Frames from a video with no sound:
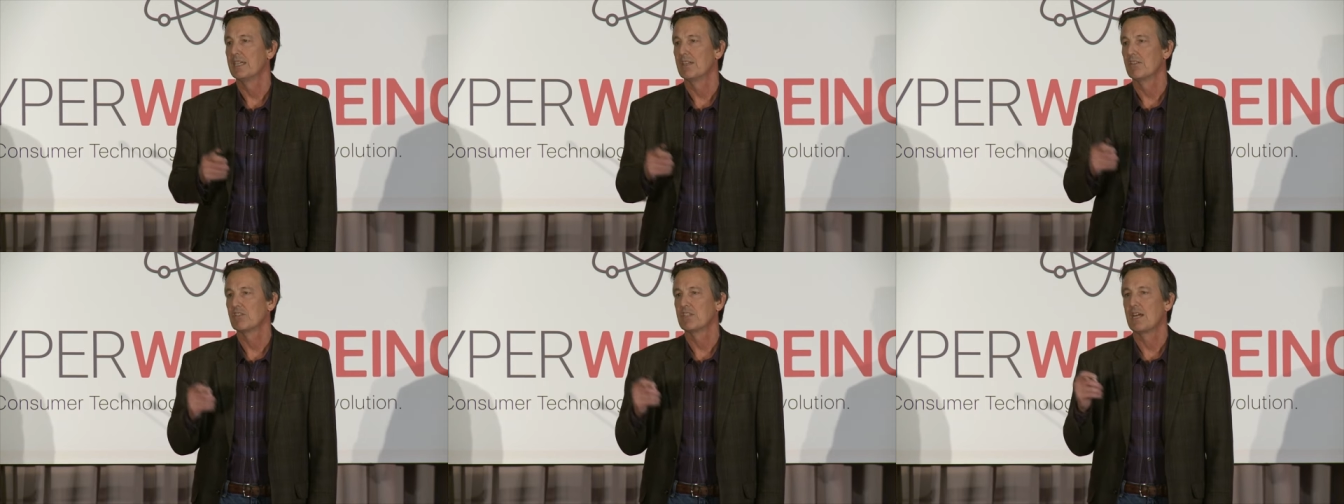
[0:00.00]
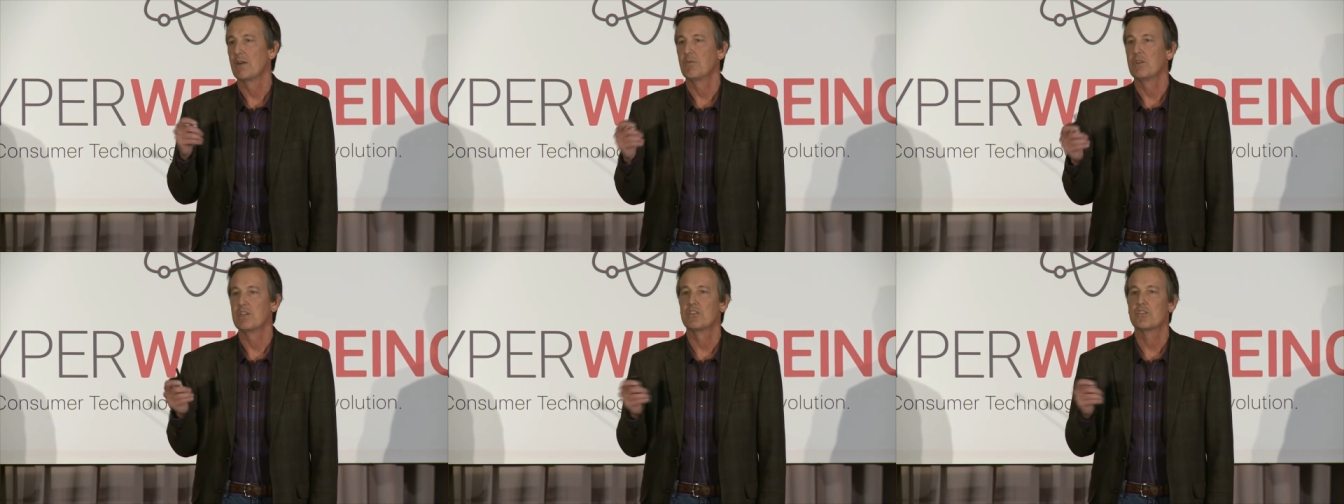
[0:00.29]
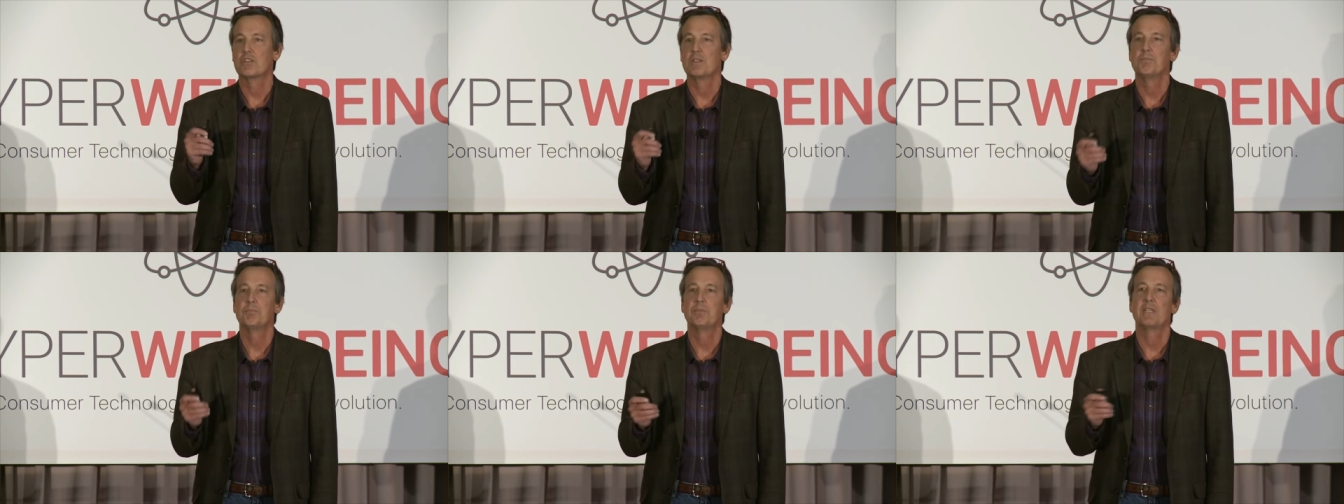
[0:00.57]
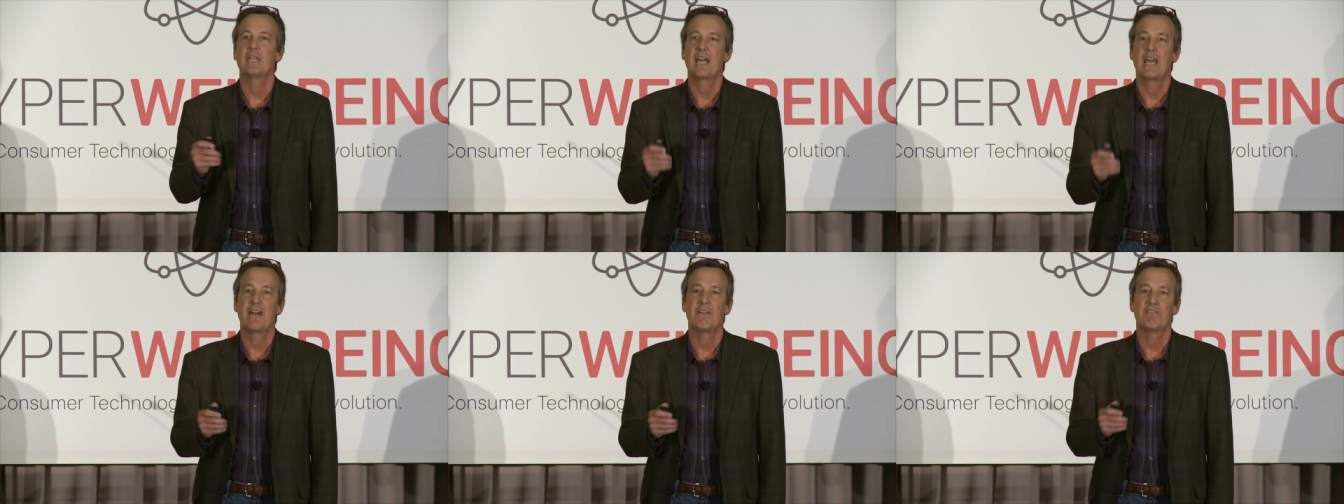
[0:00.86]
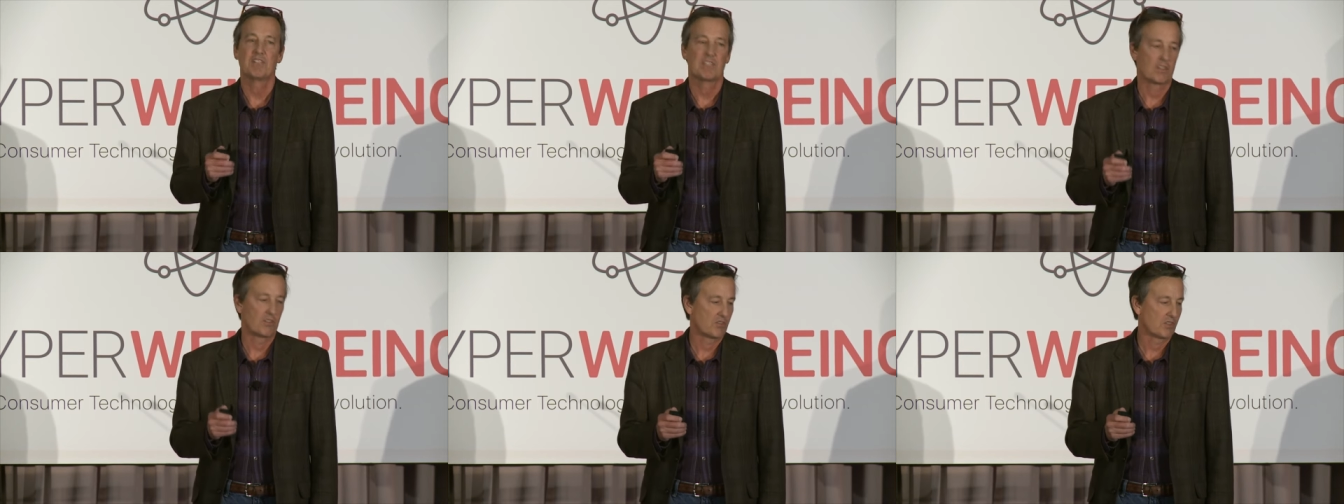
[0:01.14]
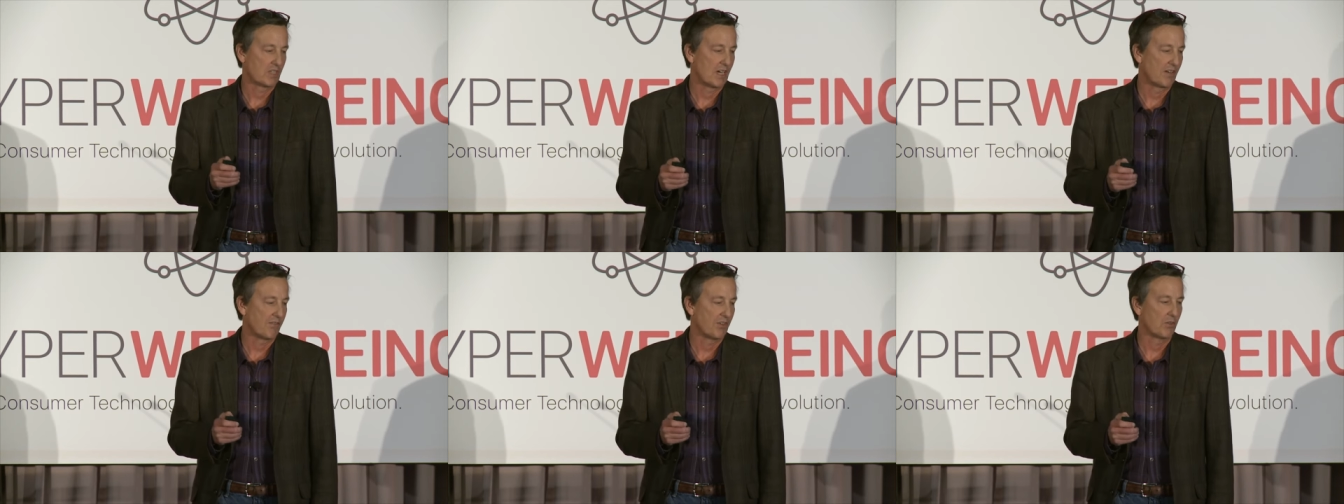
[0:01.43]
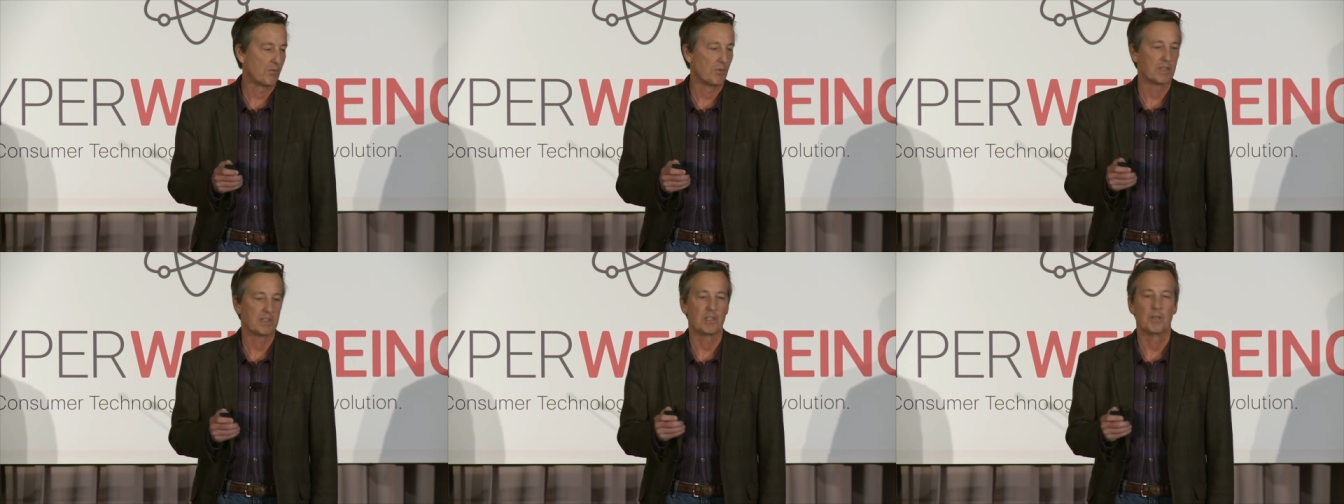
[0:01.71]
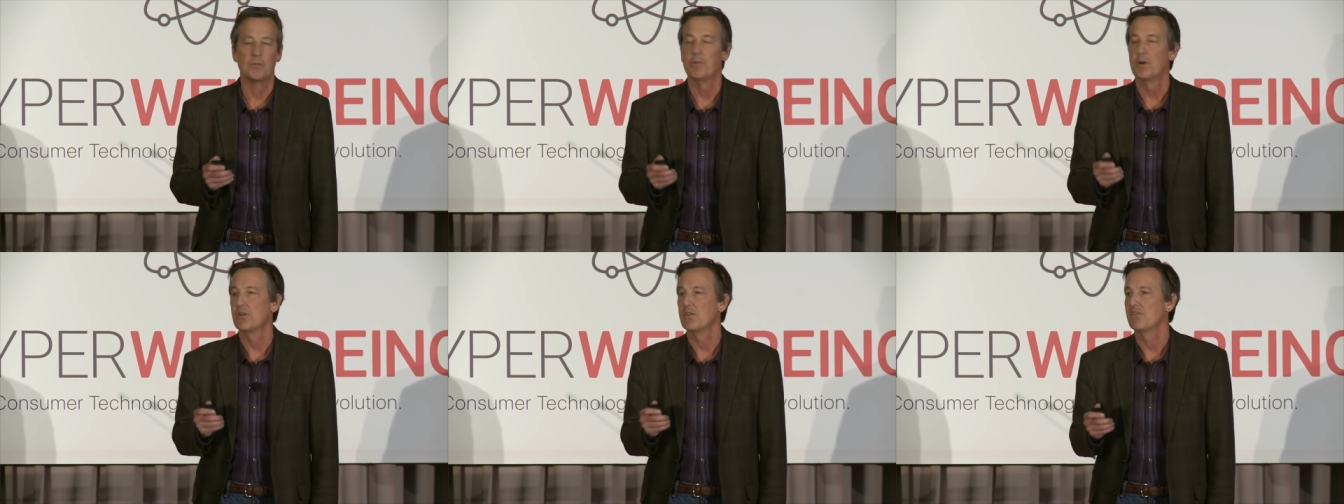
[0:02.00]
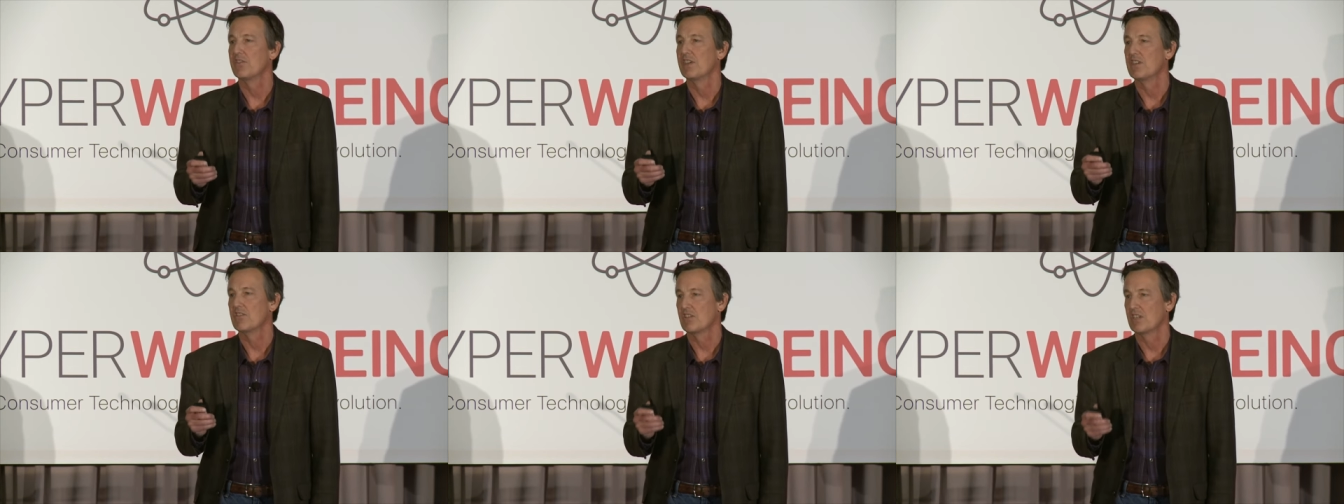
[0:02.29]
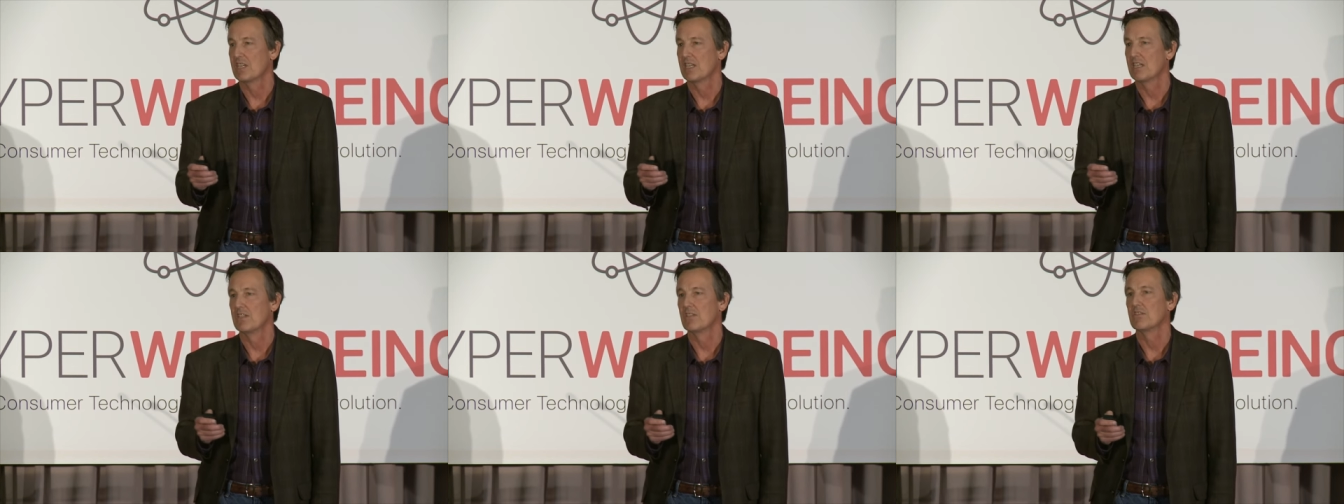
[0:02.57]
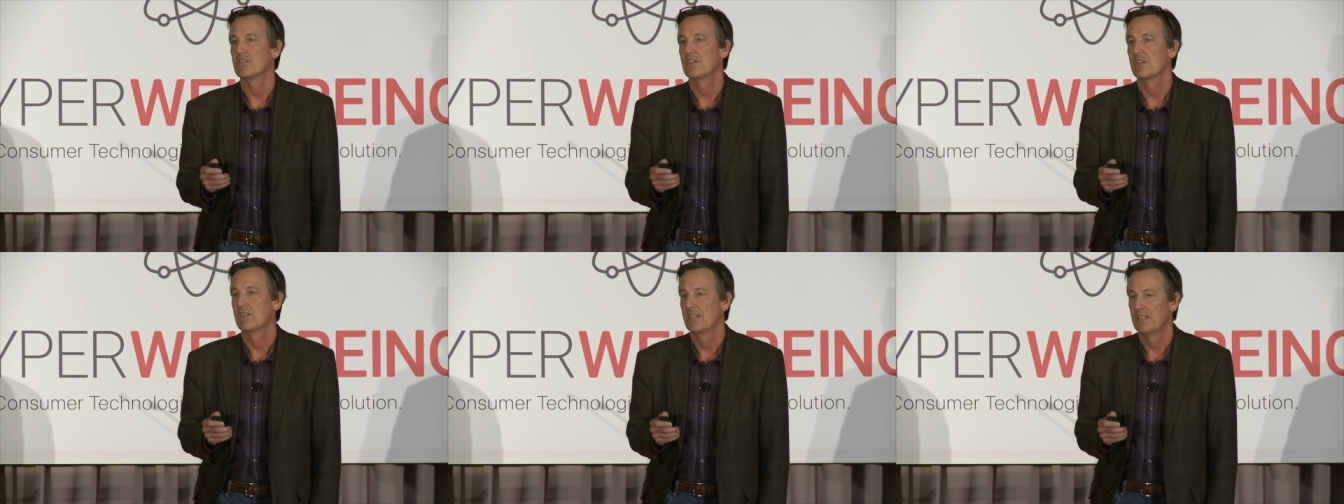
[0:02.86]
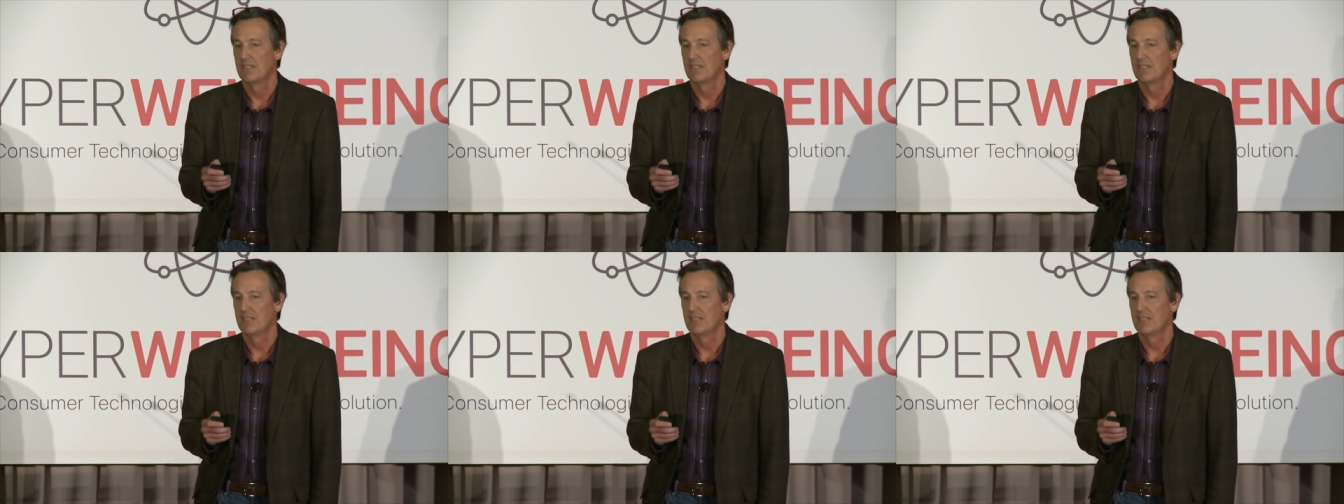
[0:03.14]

it's that we simply haven't discovered what their motivation is.